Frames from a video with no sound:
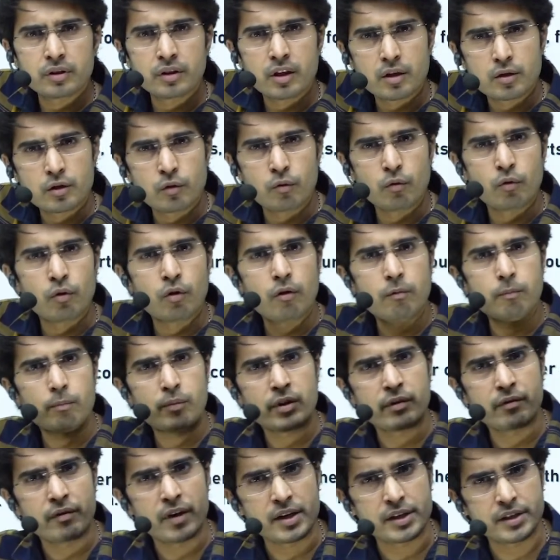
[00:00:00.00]
the tool of
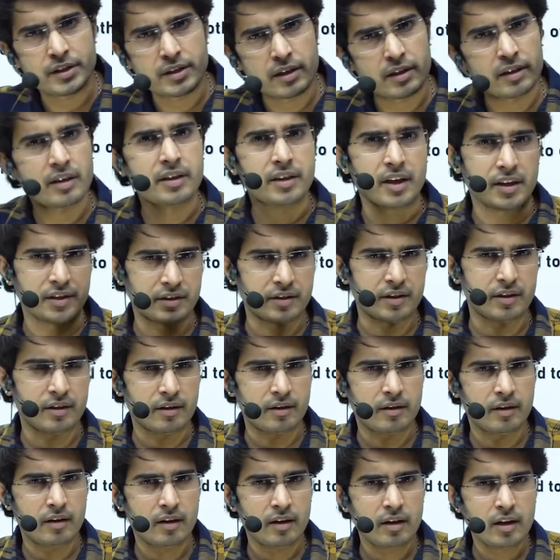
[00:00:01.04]
prevention detention.
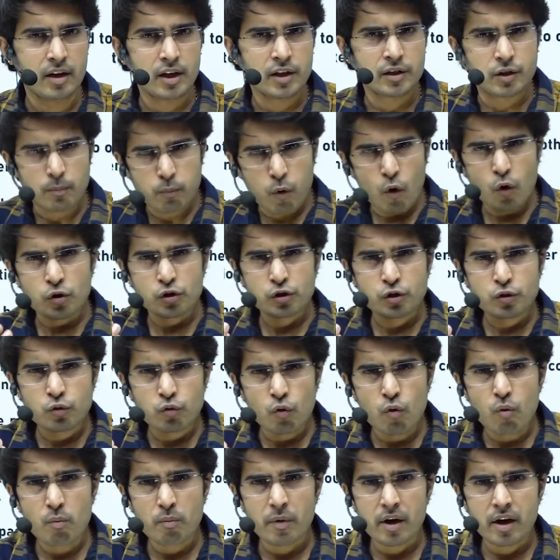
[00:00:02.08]
Suppose
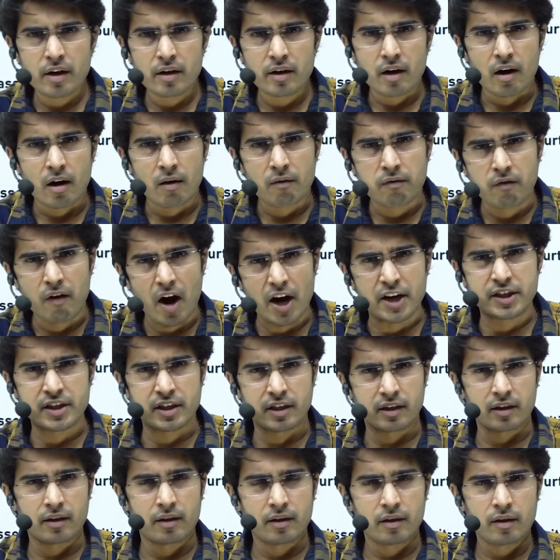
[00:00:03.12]
two men are
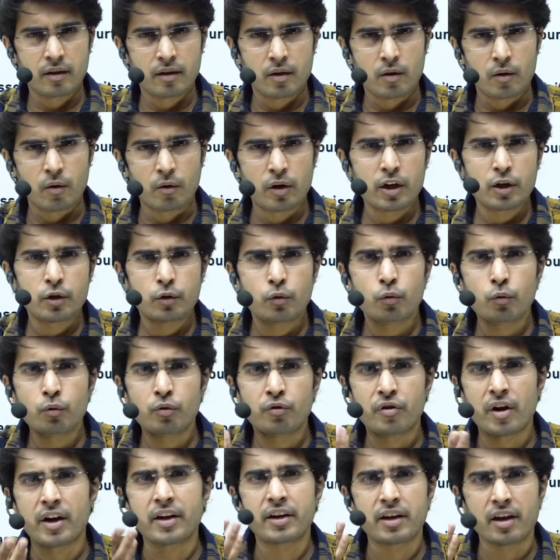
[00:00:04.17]
fighting, okay, two
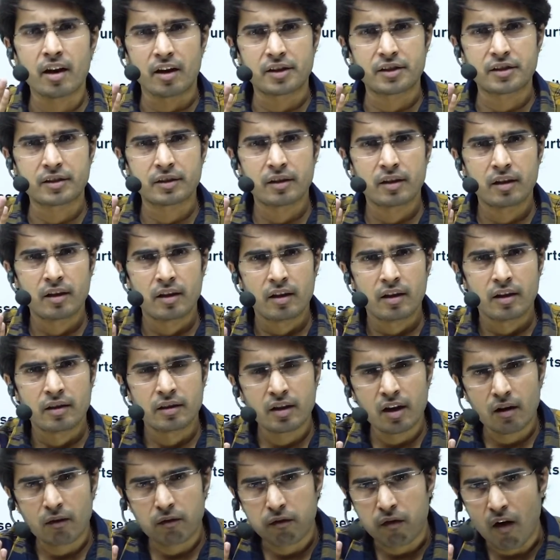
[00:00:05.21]
drunkards,
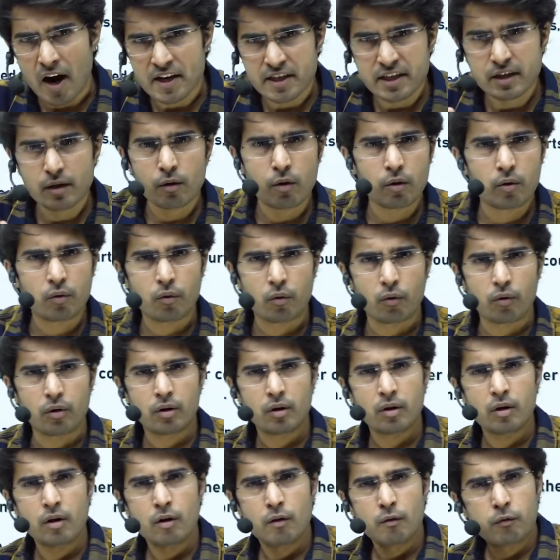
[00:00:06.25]
they are fighting on road.
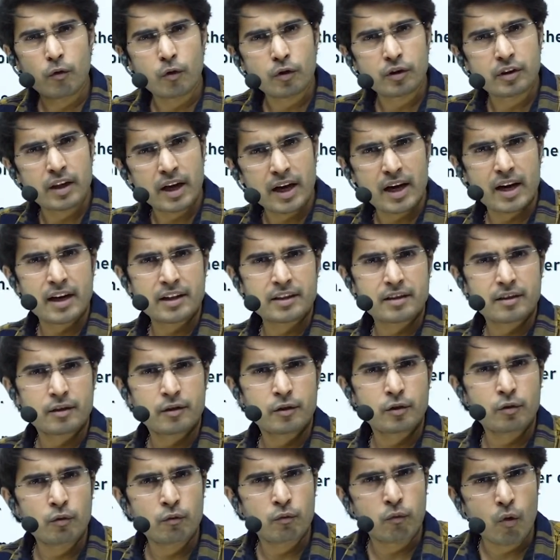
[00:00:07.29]
For that,
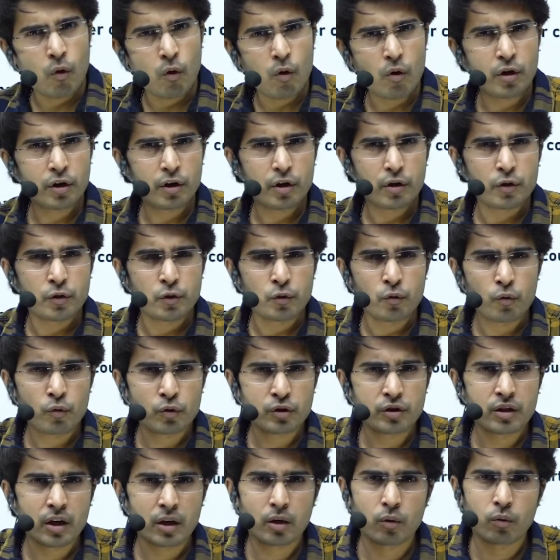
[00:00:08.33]
you won't
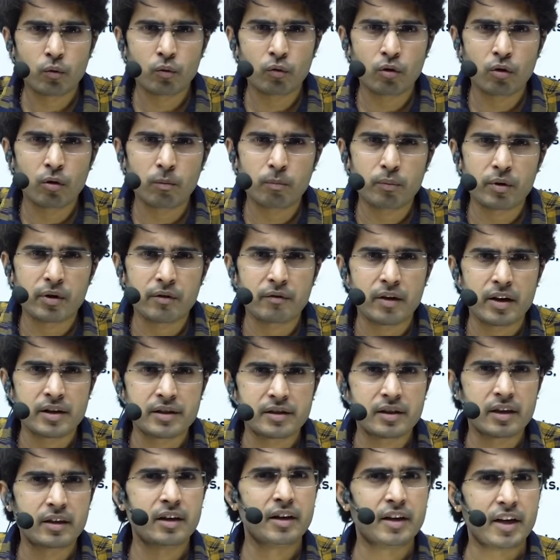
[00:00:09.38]
use the tool of
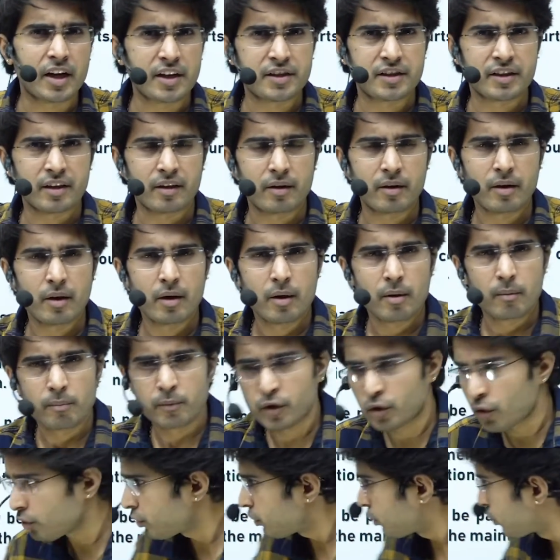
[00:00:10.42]
prevention detention
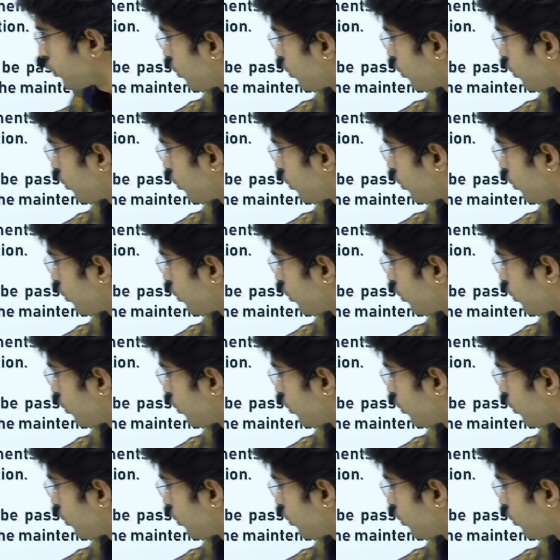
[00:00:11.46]
because